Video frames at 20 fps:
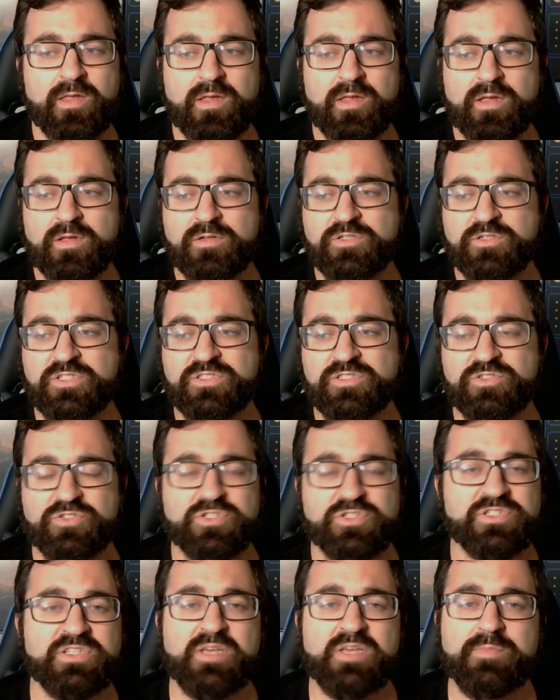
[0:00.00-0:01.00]

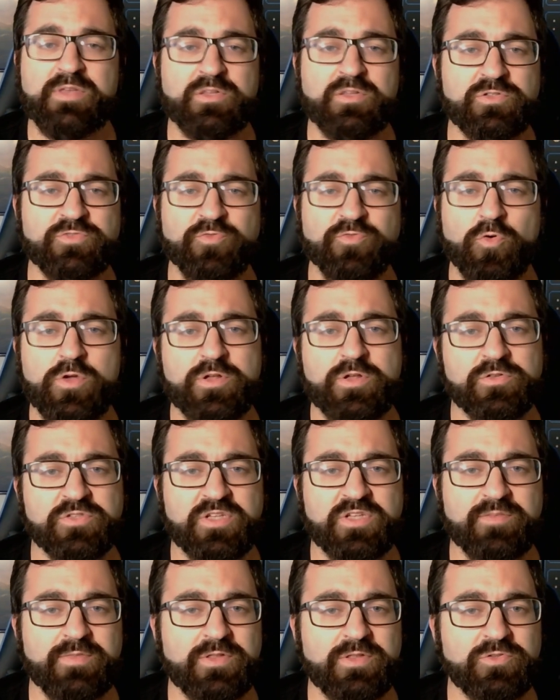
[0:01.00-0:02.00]
just give me those foils.
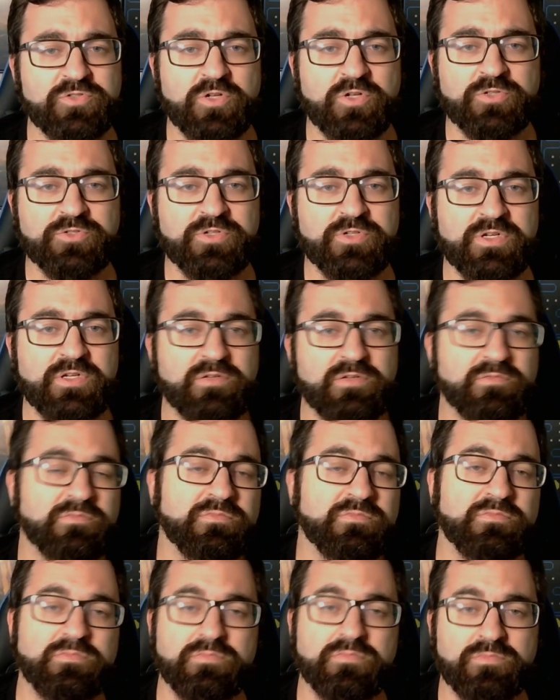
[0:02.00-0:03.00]
Give me those alternate
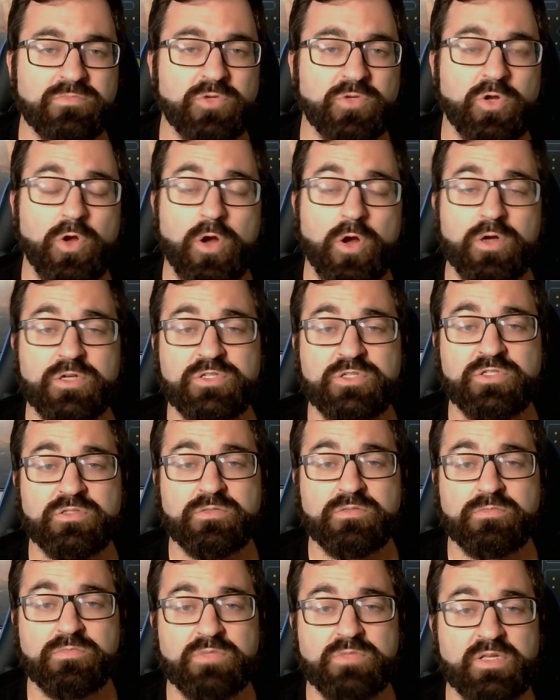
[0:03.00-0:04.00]

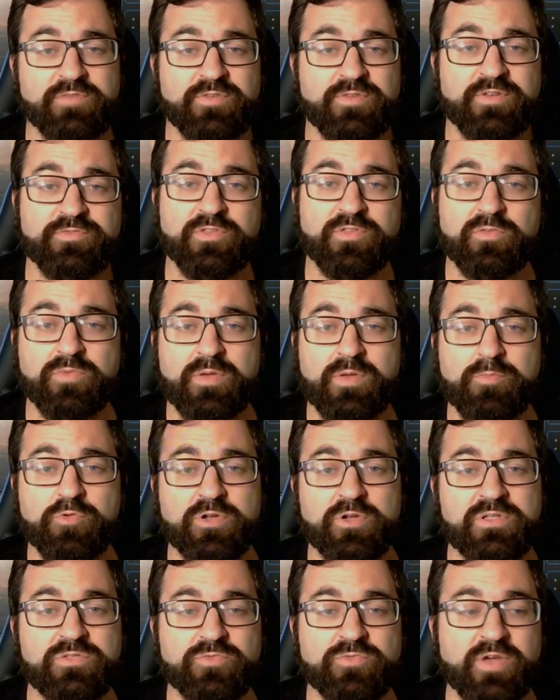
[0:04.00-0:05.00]
cards. Even if they're
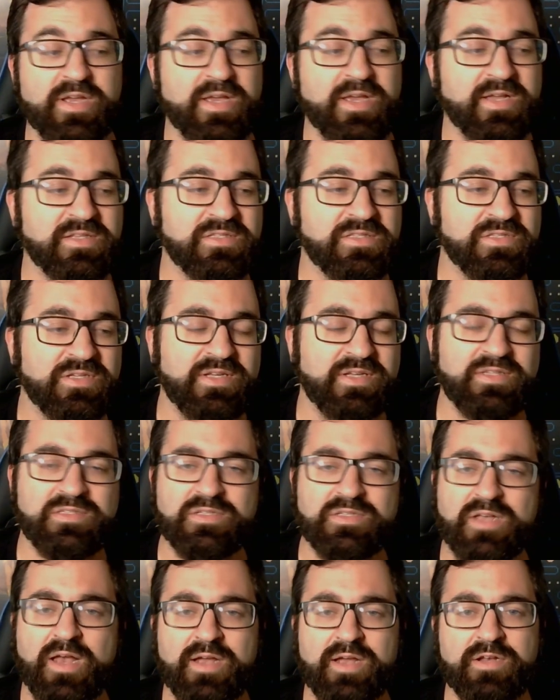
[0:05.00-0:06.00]
reprints, right? It's
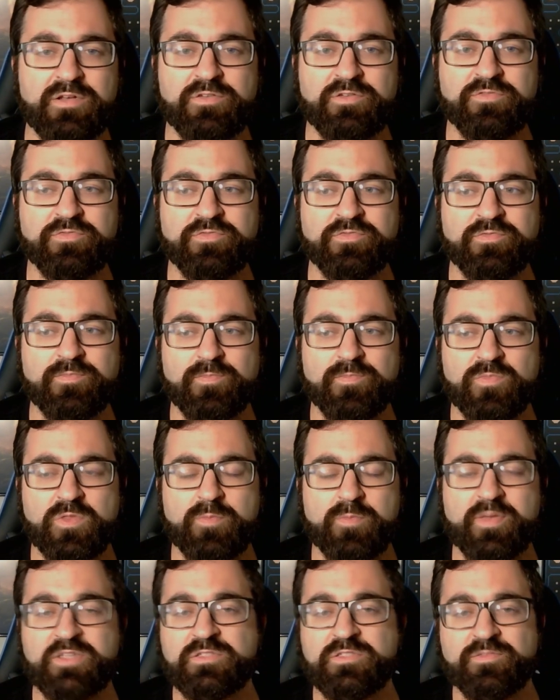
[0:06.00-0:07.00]
kind of the
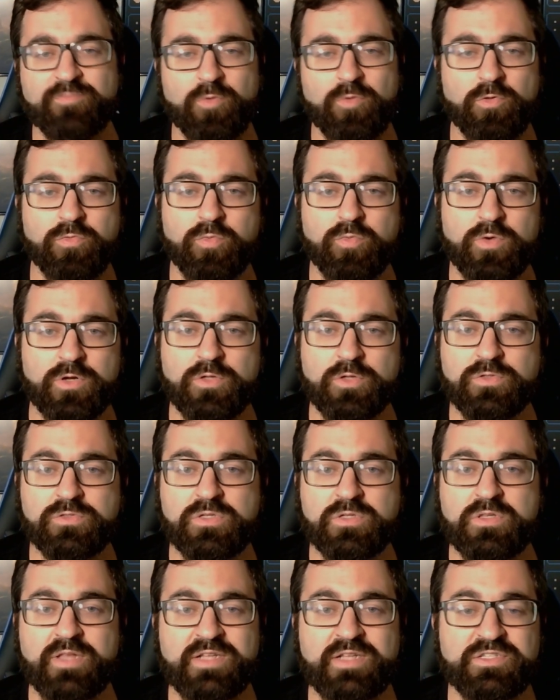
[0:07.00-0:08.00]
best of both worlds
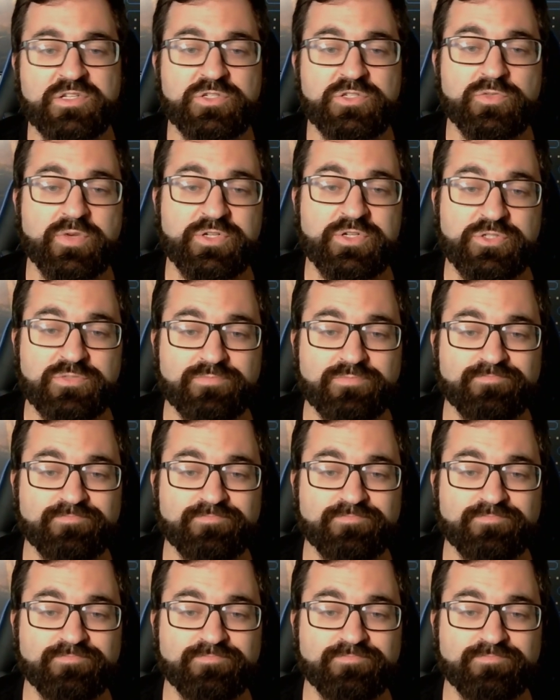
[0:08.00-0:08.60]
in that situation.